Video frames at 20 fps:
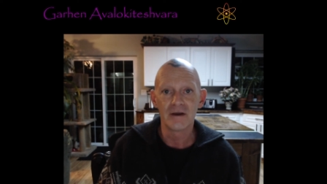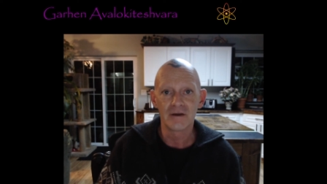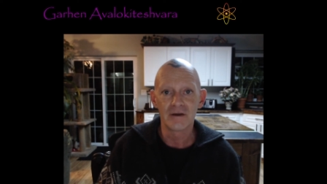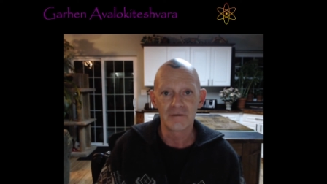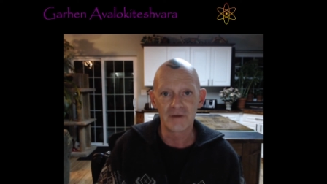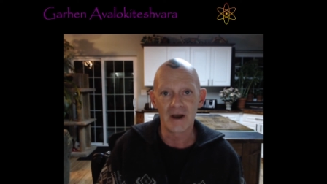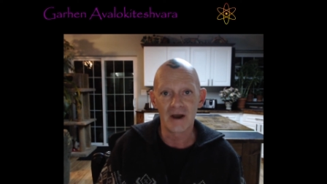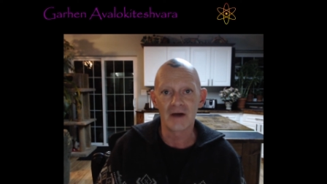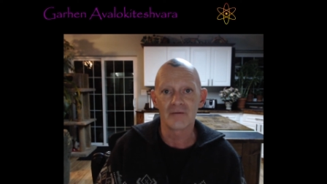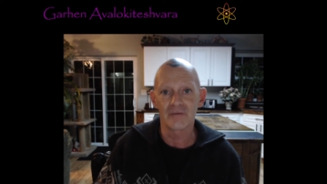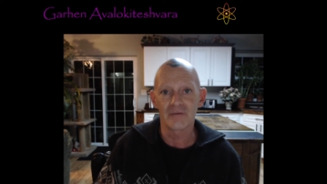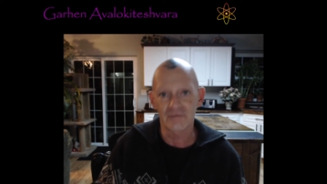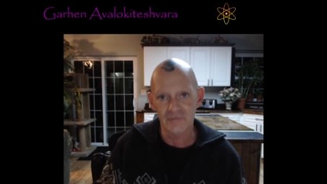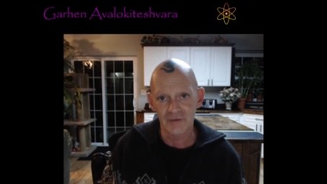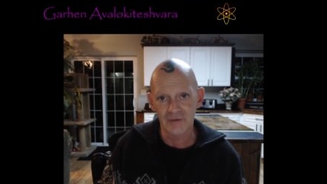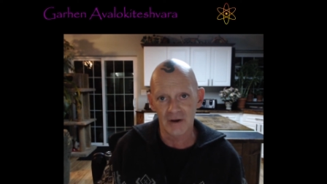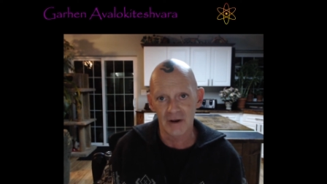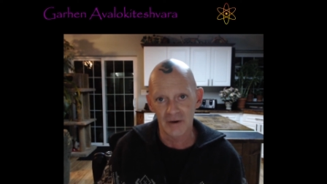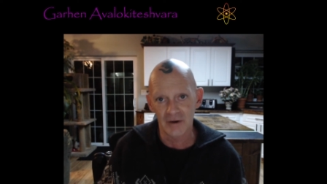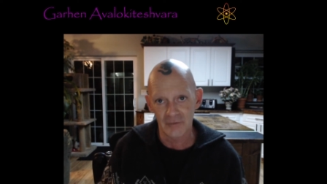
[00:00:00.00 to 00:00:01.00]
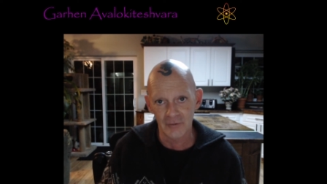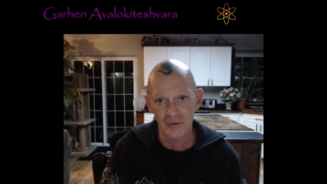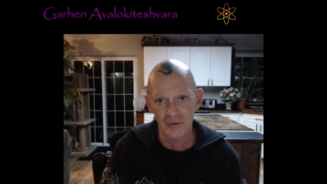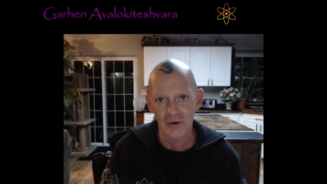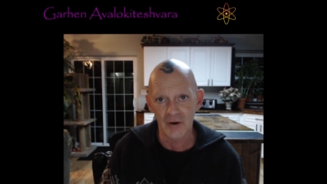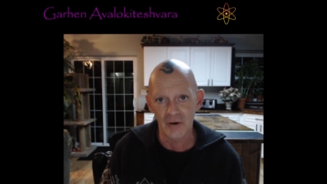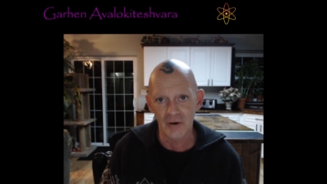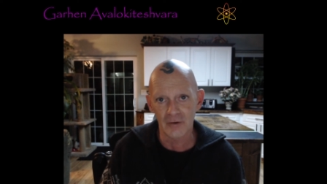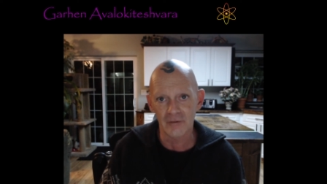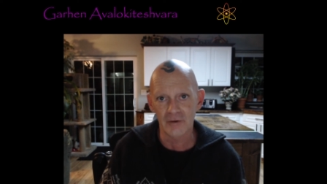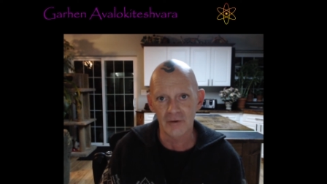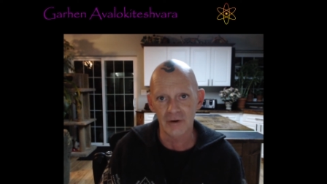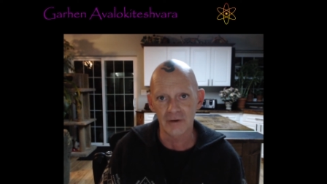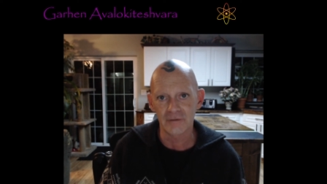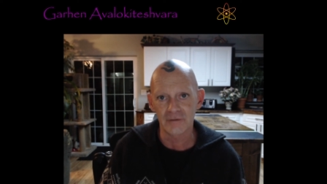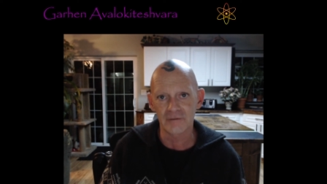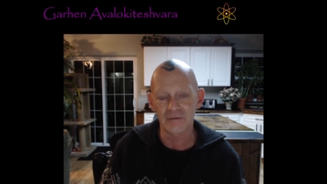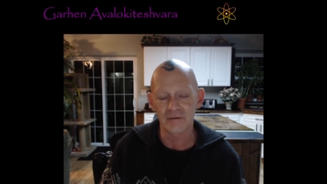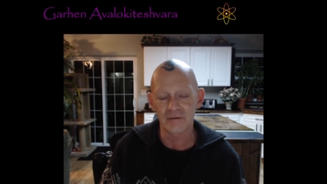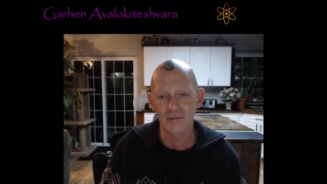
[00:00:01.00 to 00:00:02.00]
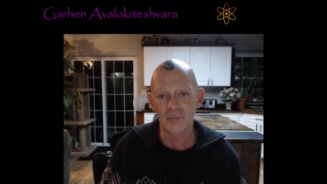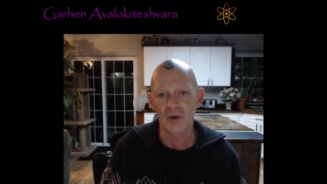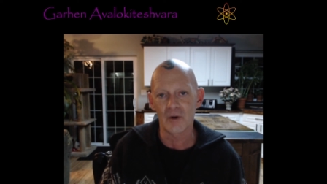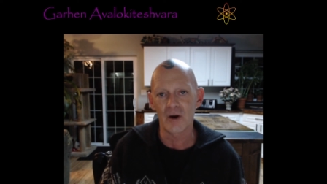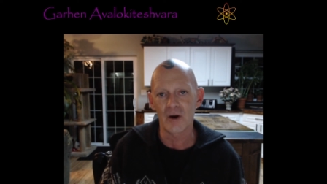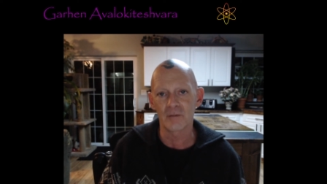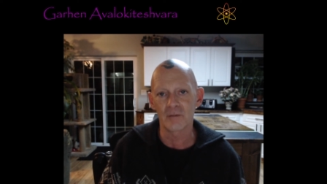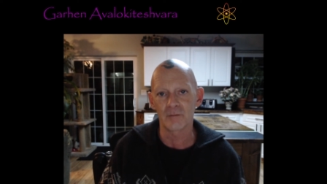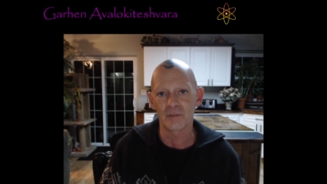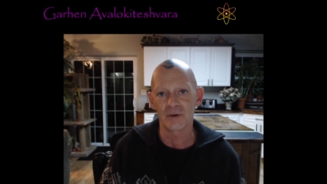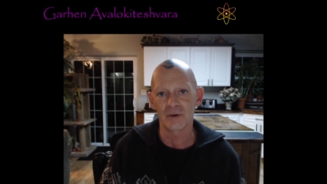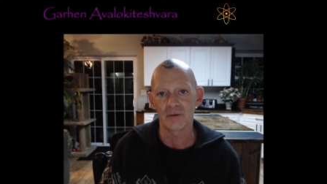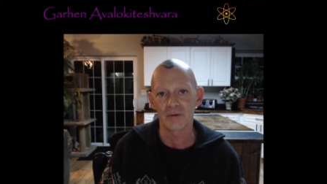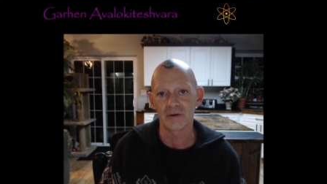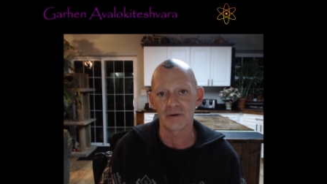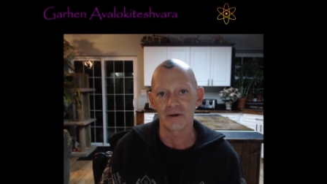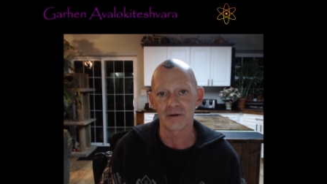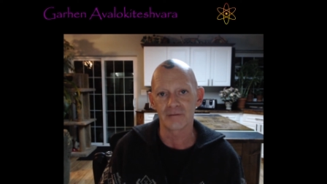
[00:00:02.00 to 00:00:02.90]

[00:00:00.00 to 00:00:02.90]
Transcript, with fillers: down the side of the concrete apartment building.